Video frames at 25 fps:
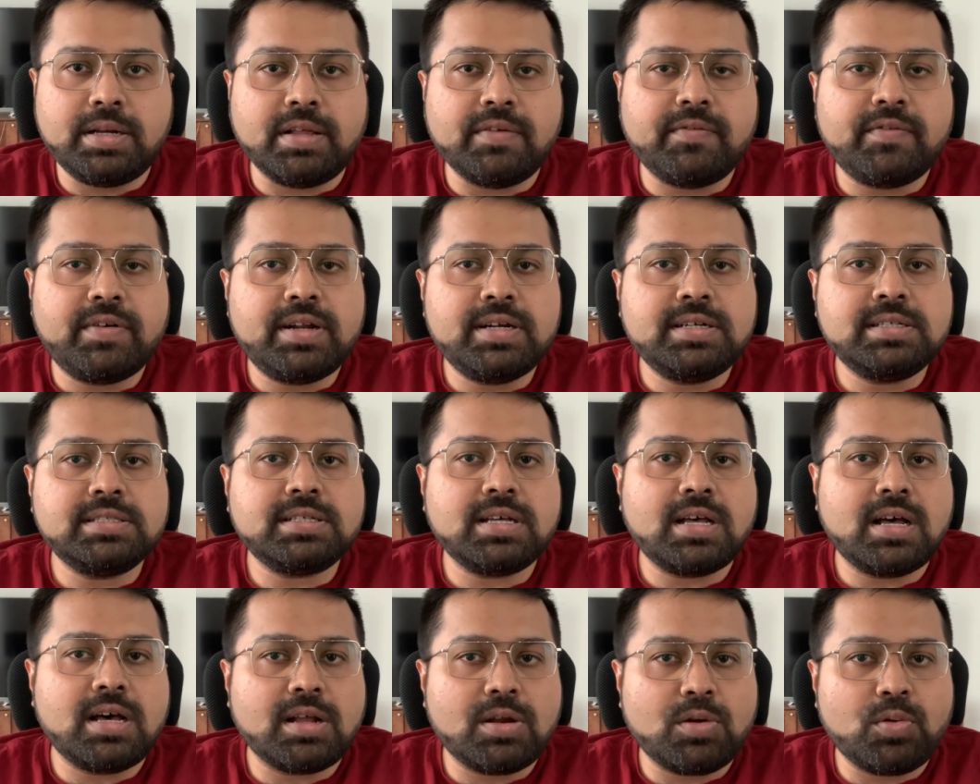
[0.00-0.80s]
Dividends
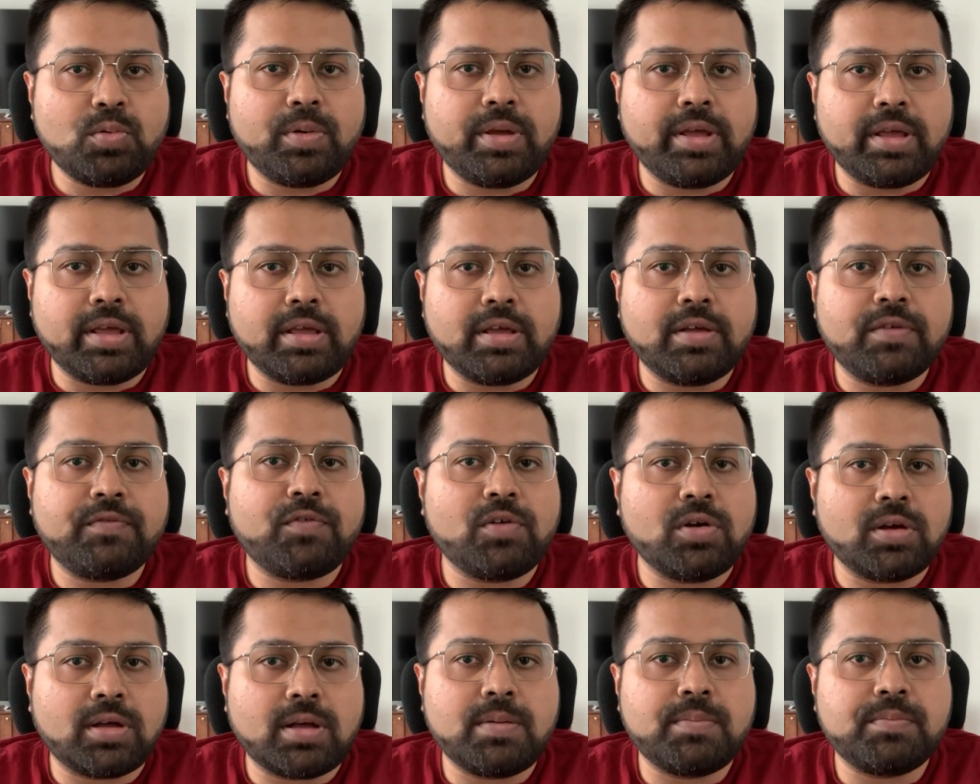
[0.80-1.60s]
are a way
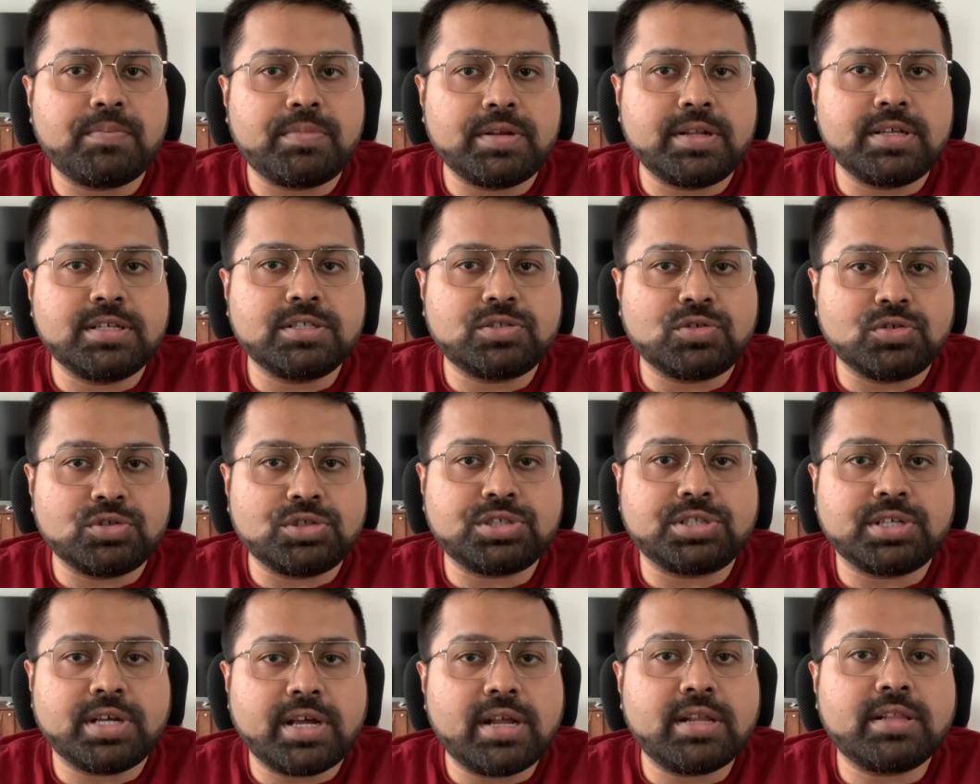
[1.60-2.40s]
for companies to
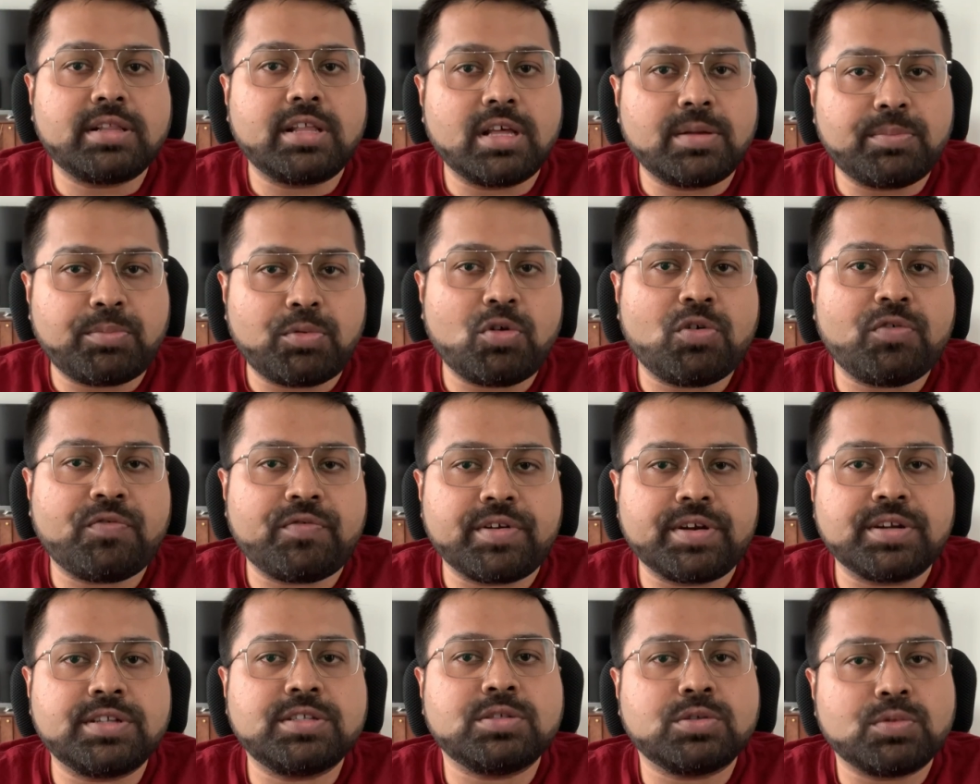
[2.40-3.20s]
share their
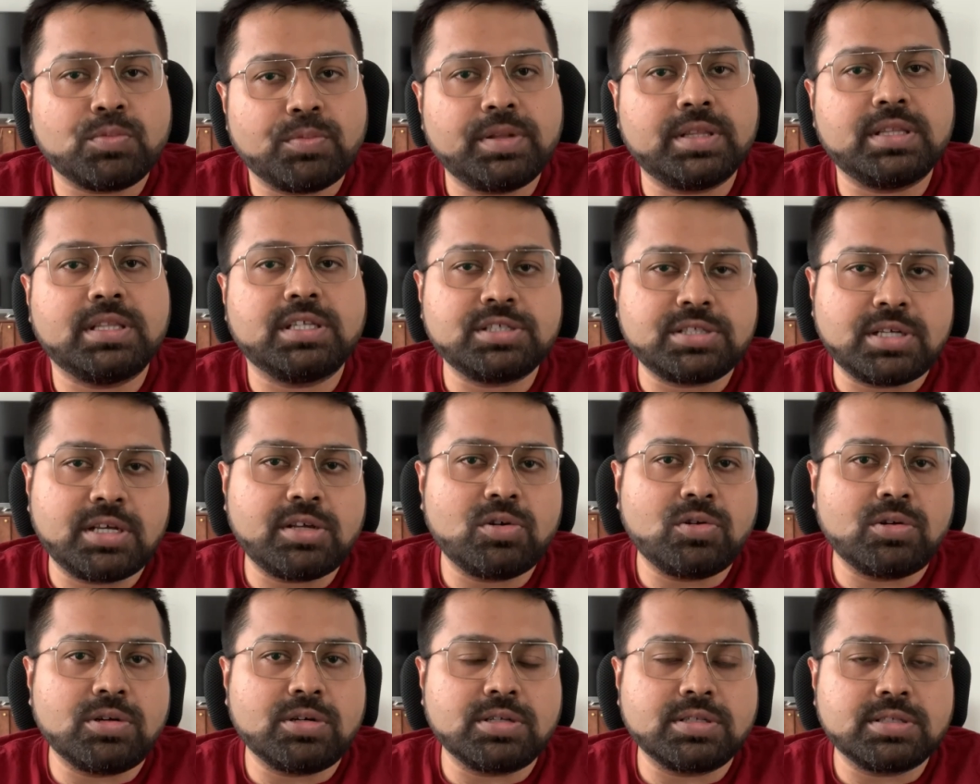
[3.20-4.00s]
profits with the
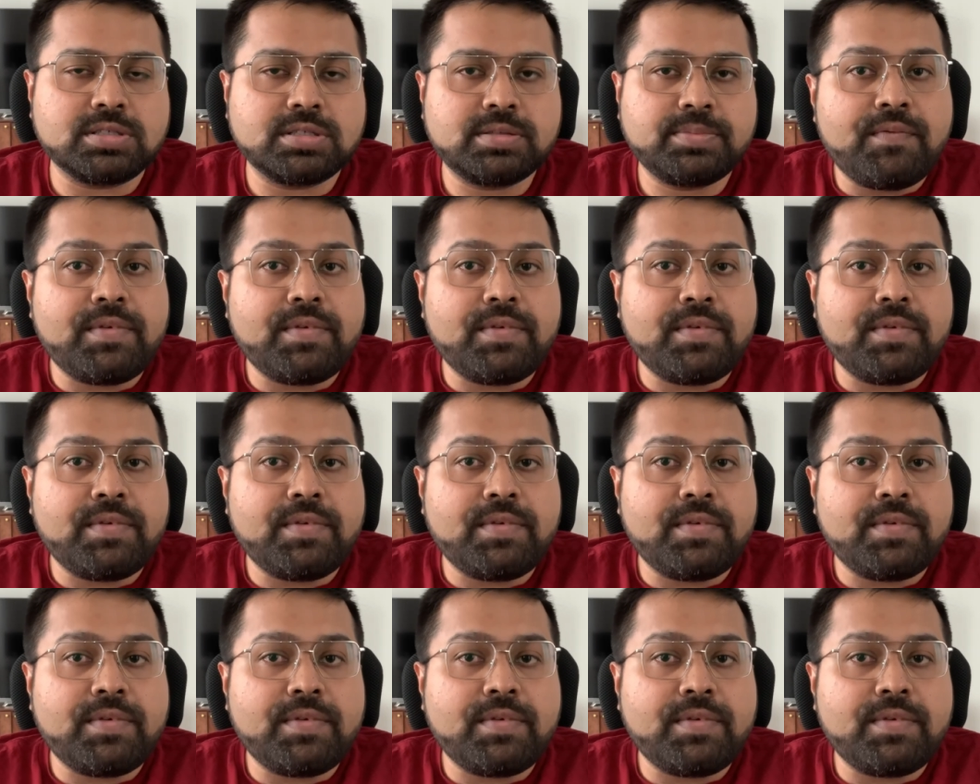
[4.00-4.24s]
shareholders.